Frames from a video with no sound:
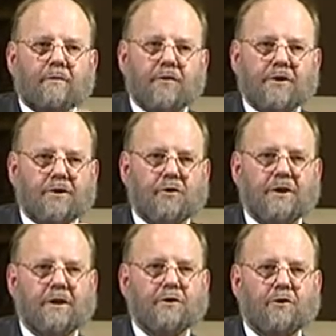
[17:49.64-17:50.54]
for this
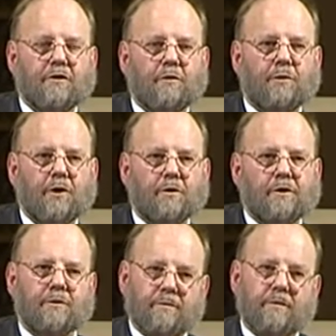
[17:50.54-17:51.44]
screening sort of
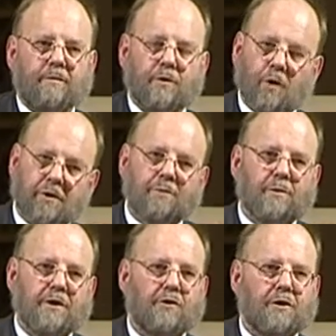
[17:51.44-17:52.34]
approach. You want them to
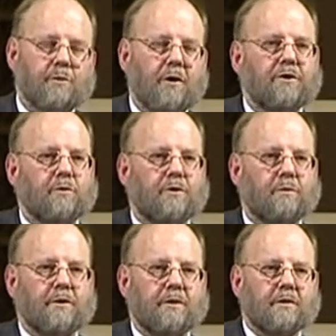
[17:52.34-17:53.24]
be as good as possible,
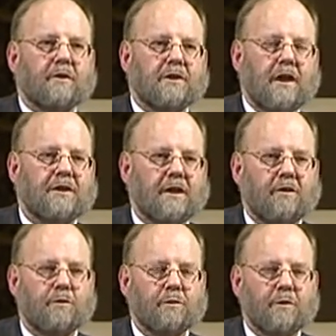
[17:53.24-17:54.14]
but a slight
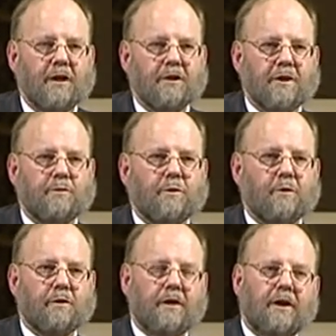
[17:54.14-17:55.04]
error would be
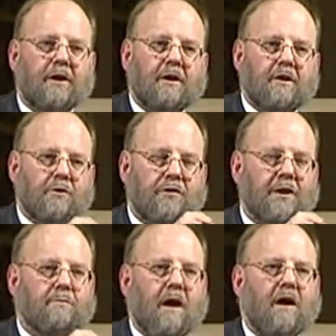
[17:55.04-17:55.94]
acceptable. So I
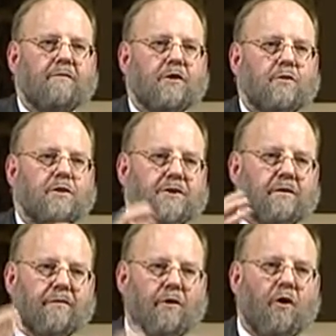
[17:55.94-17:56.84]
think my view is
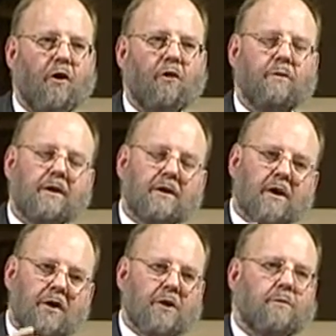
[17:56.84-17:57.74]
that for
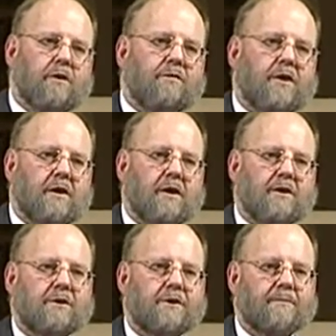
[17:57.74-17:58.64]
a number of
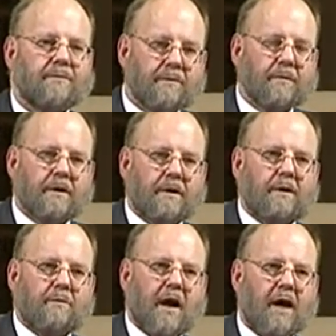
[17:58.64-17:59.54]
years,
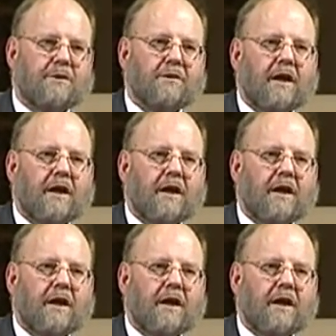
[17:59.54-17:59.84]
perhaps a